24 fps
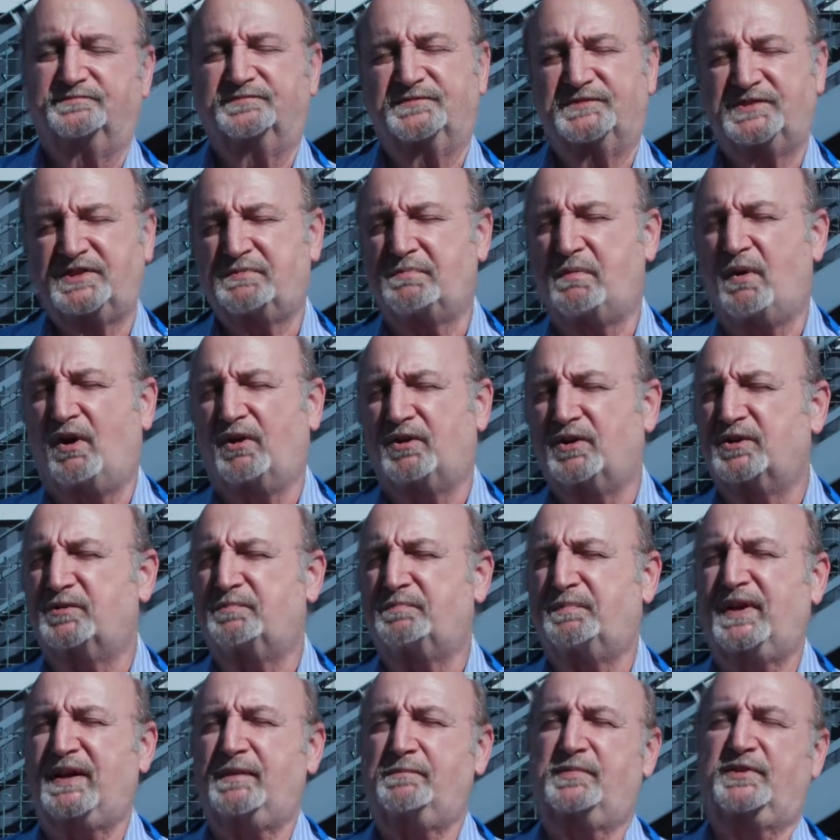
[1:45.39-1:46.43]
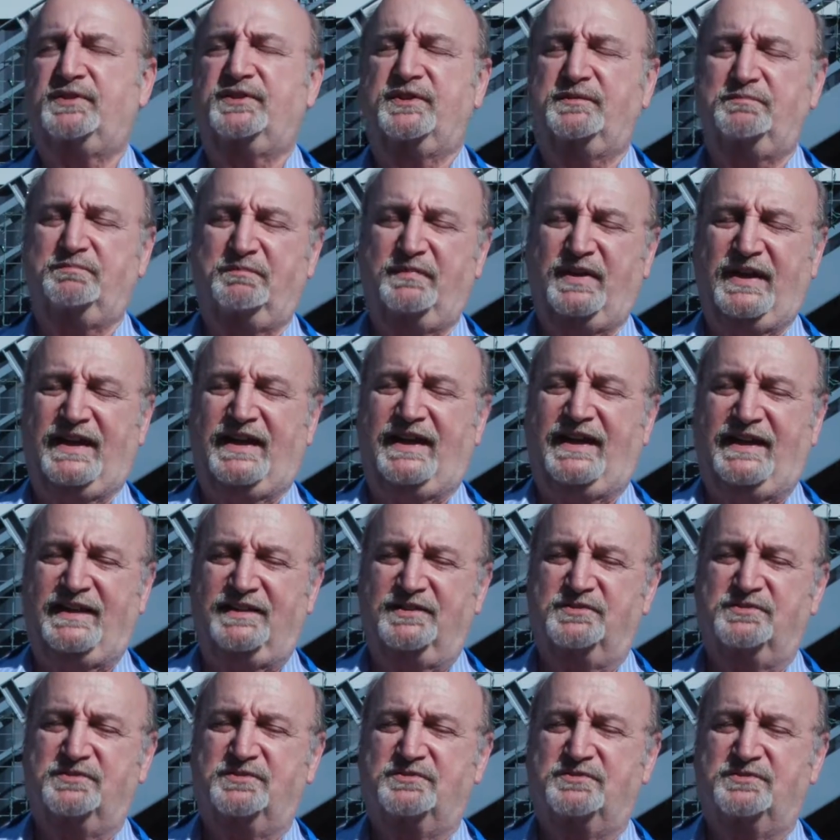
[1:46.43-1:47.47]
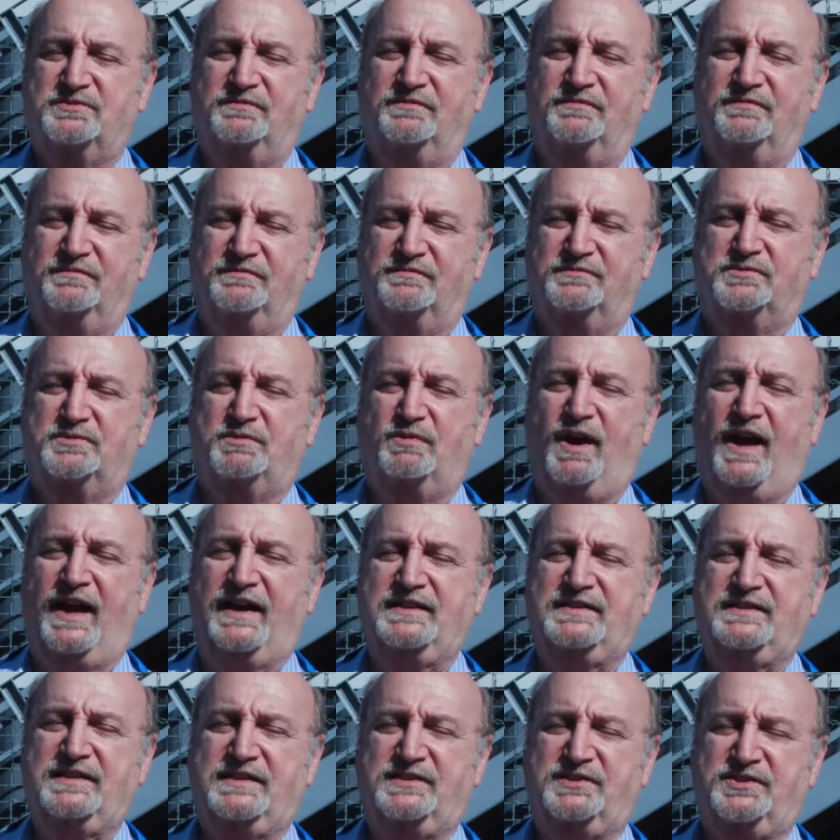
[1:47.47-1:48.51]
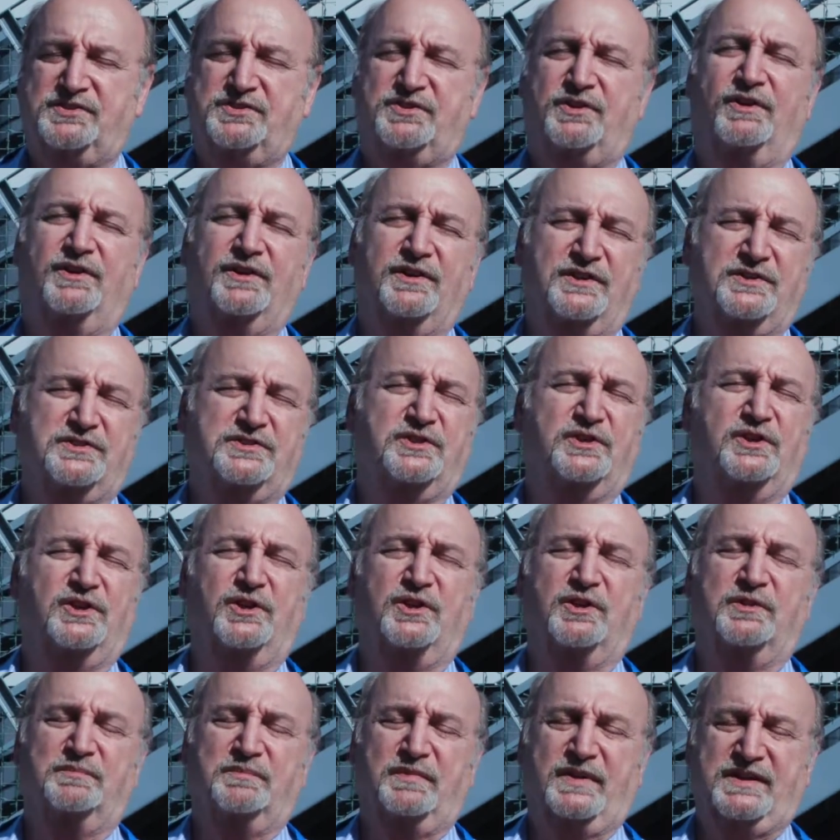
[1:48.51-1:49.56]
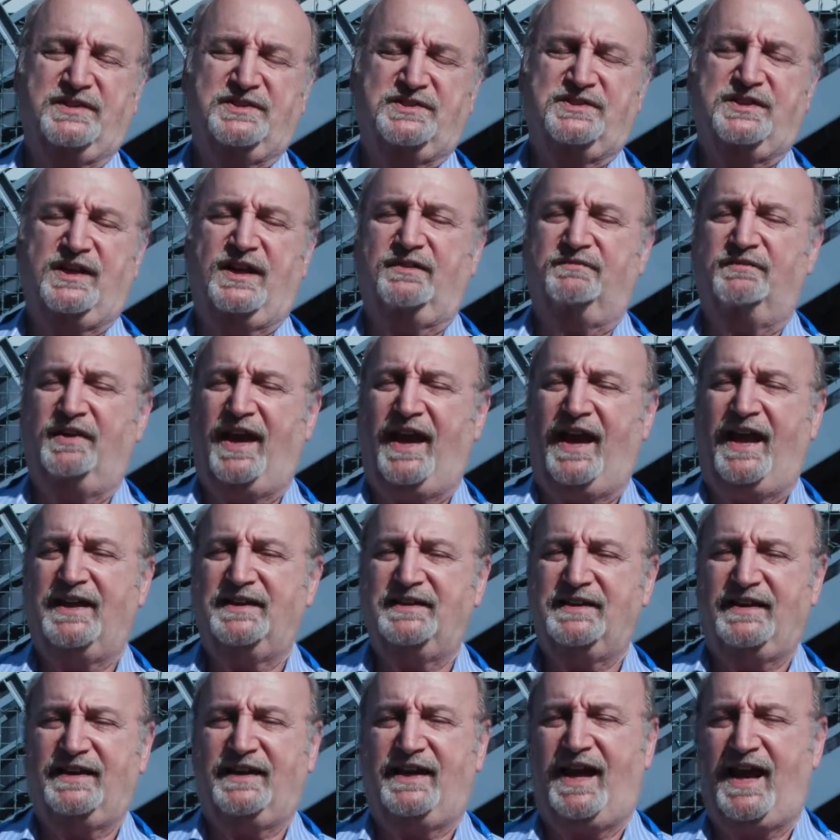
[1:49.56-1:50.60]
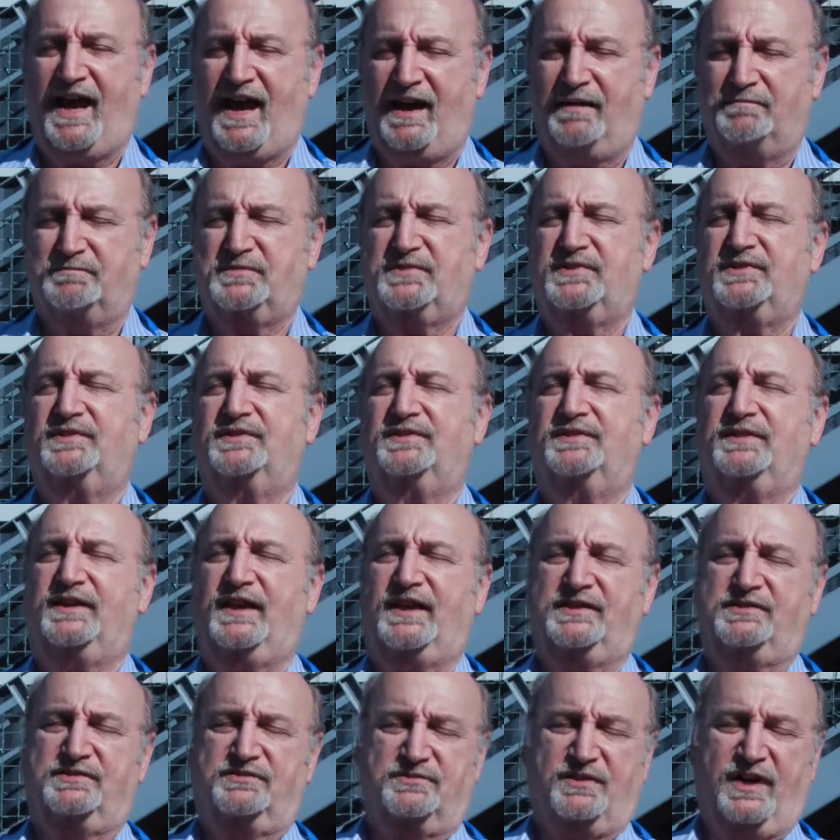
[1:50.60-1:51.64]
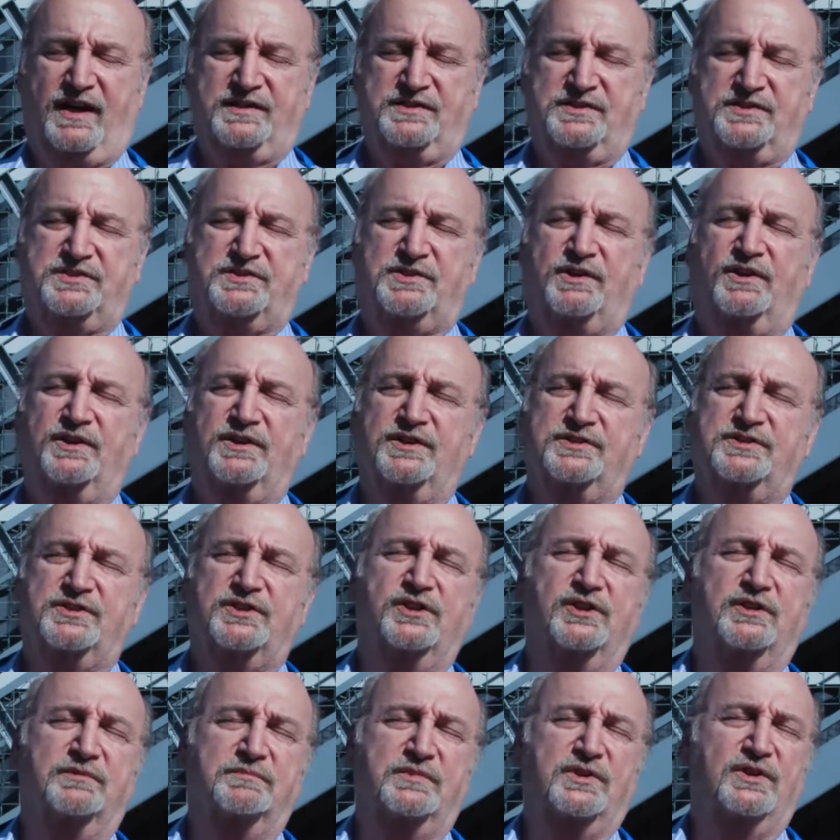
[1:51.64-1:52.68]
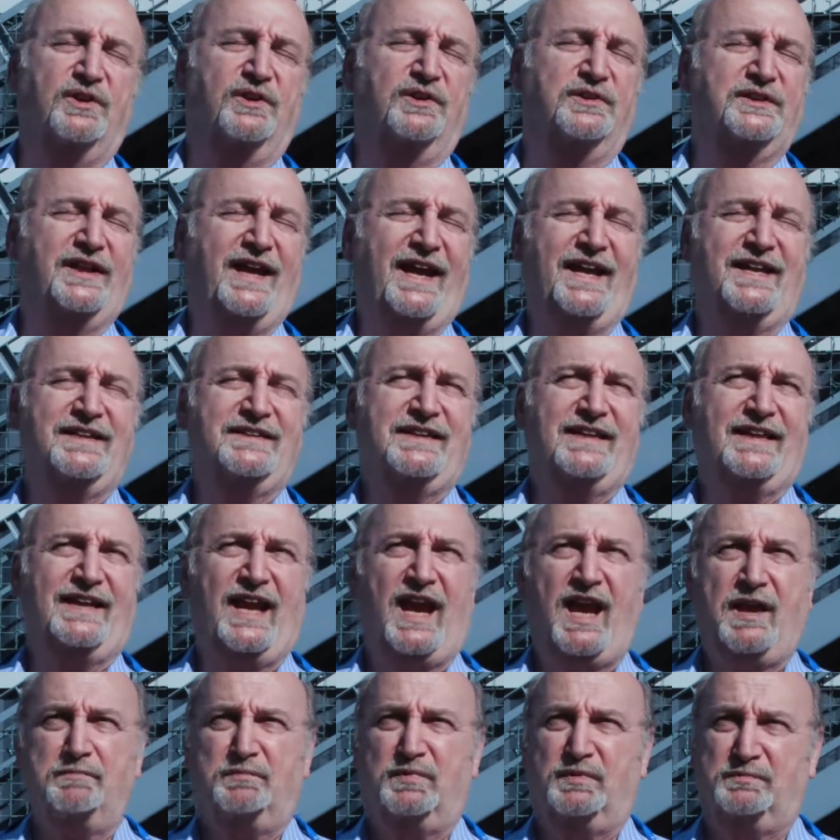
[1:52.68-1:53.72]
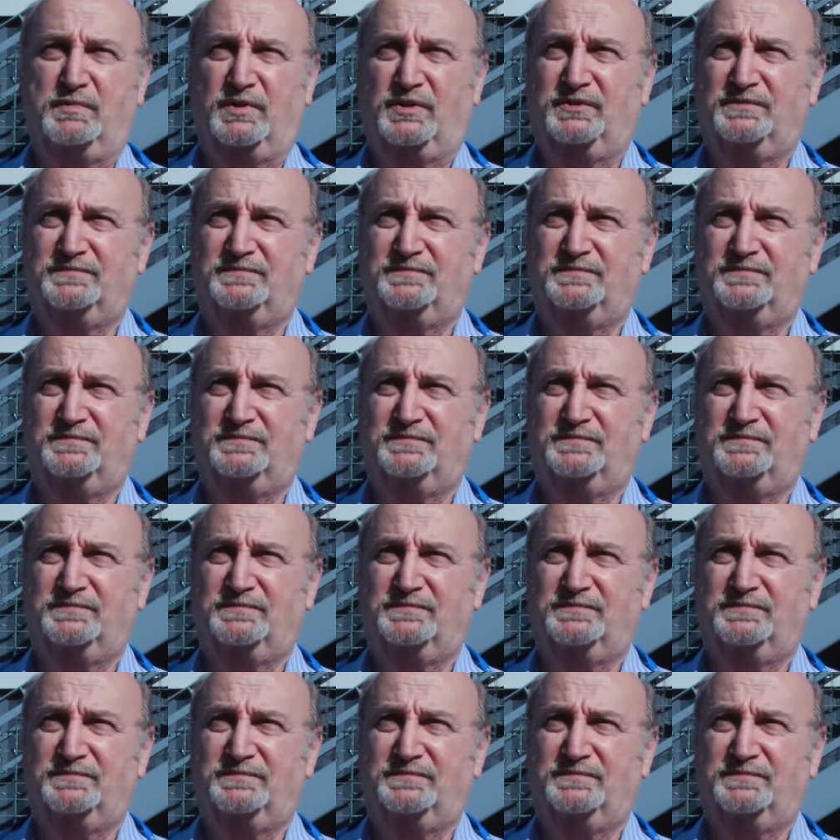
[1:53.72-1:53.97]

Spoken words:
smarter people than me tried to start a term, instead of handicapped, they tried to start a term called handicapable.